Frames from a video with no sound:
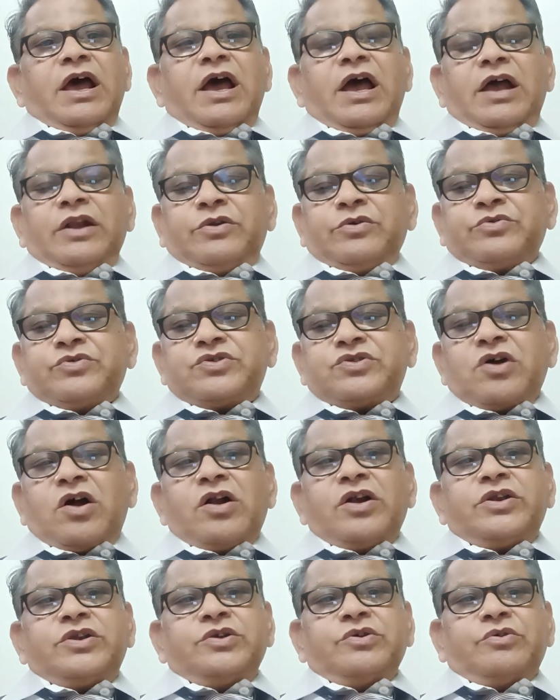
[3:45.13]
to
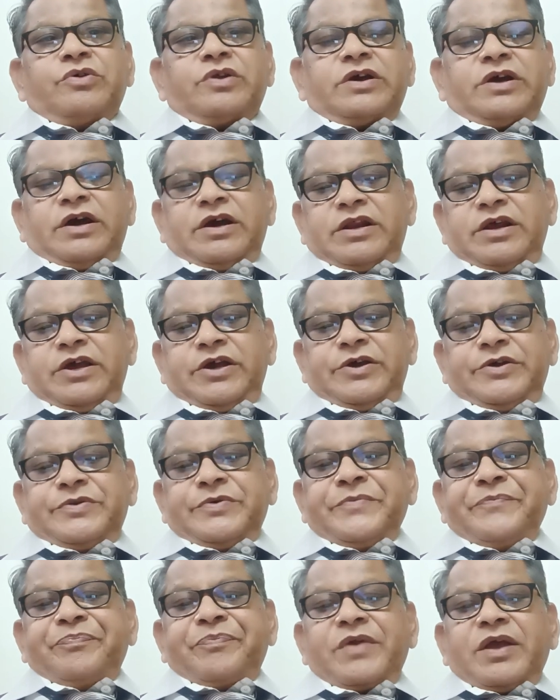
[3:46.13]
start your career
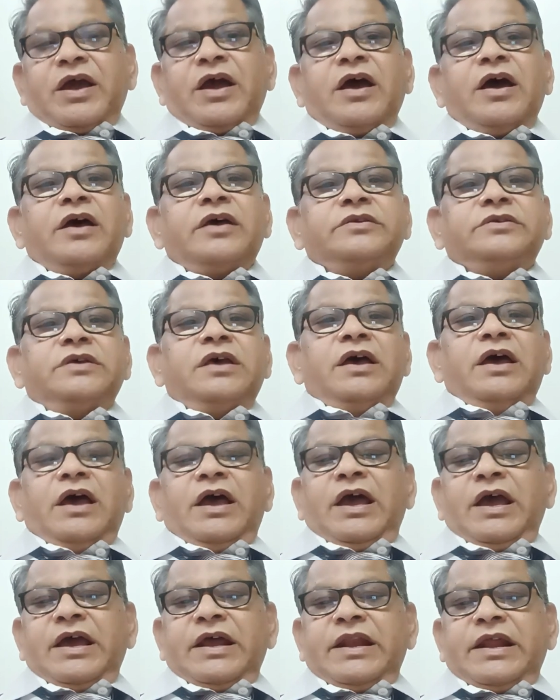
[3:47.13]
as
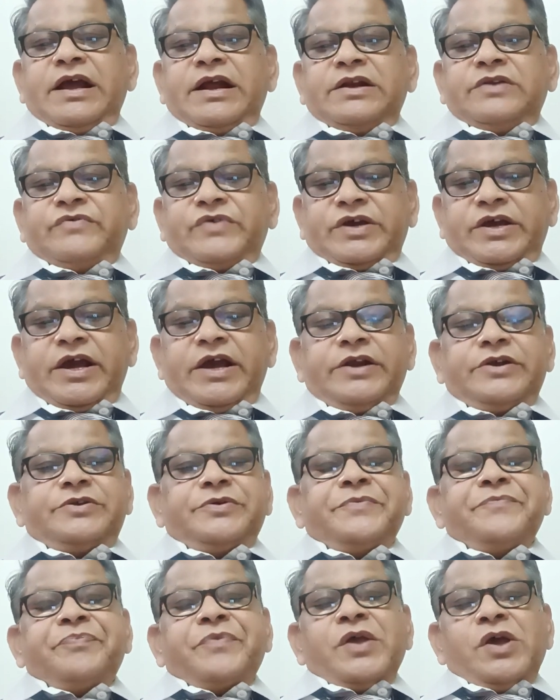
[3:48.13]
an advocate.
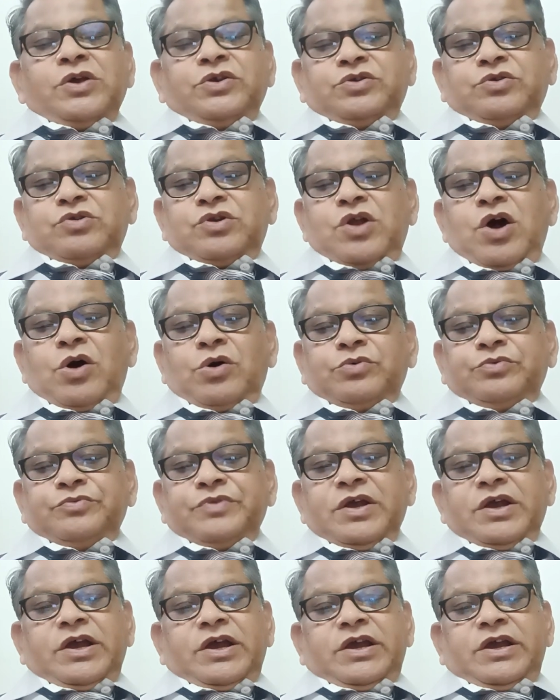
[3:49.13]
So now
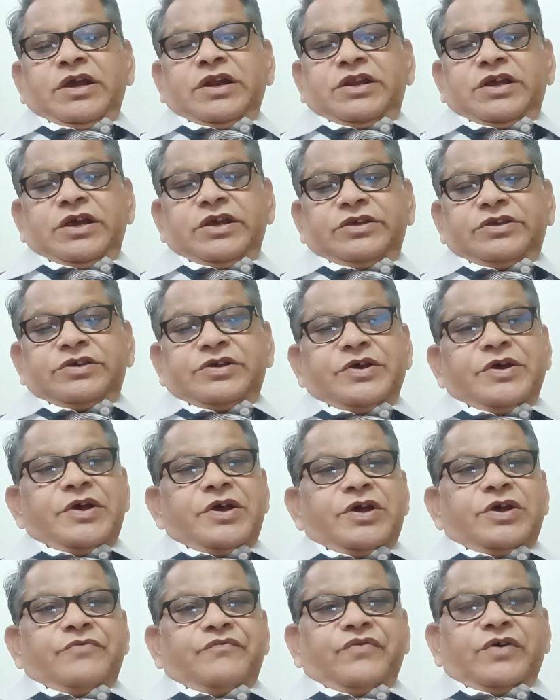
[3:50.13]
it is
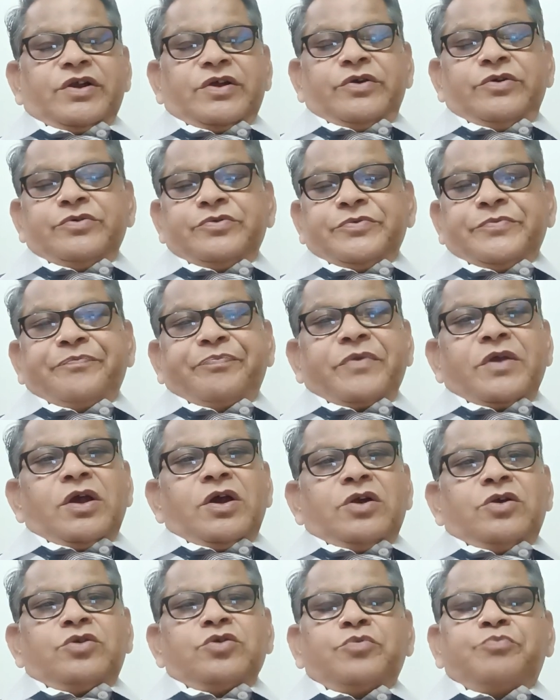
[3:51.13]
for you
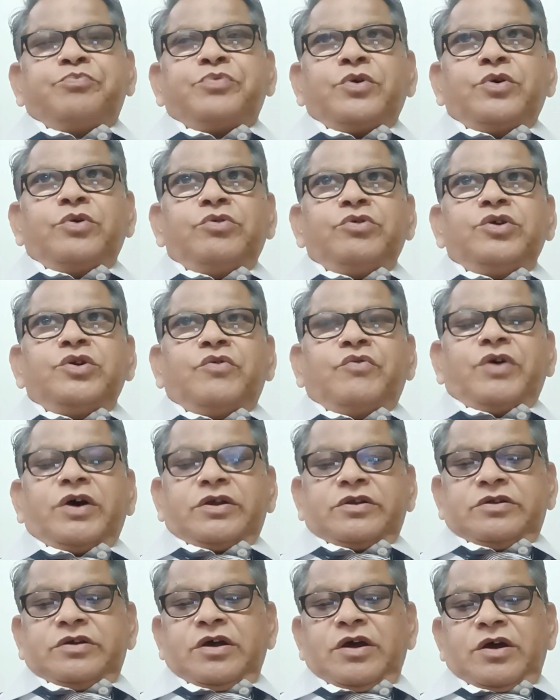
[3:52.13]
to prove
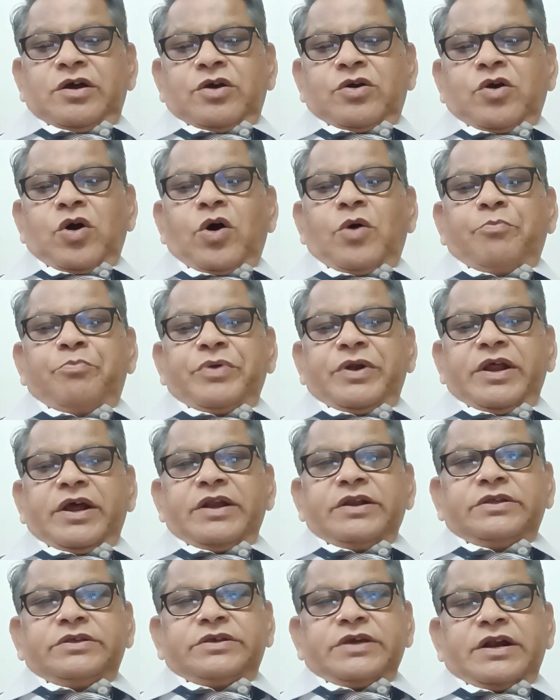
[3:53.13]
your
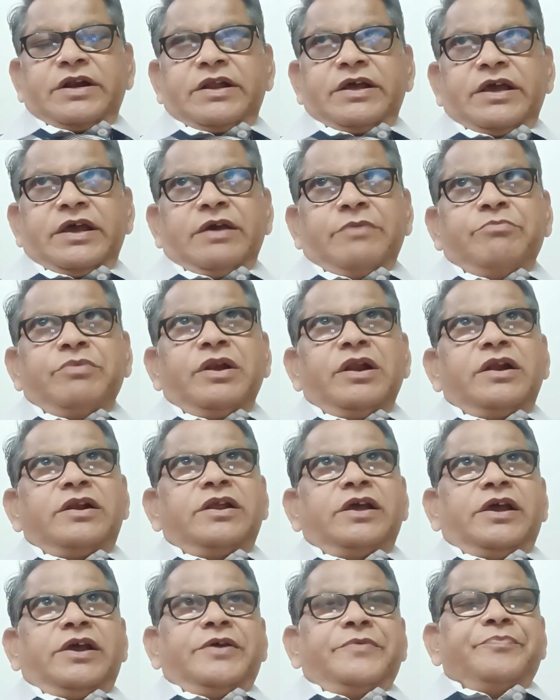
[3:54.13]
competence and
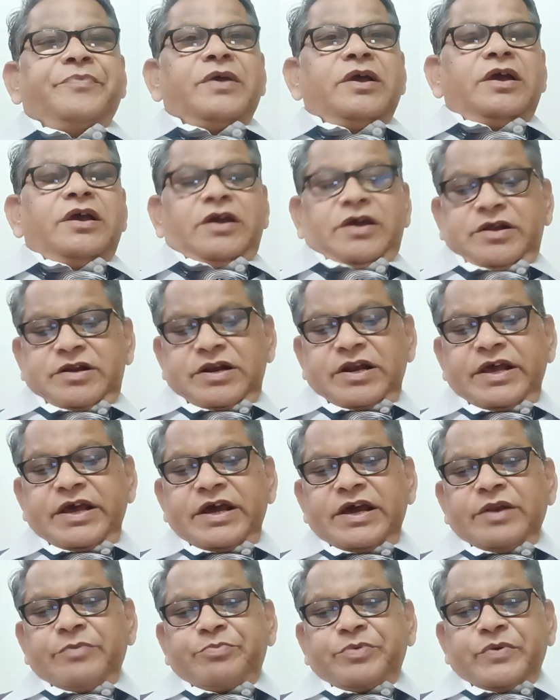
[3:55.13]
ability in
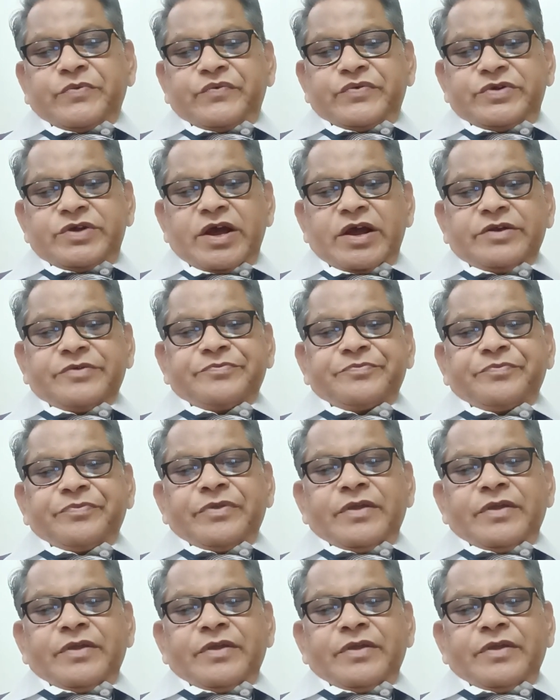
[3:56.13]
legal profession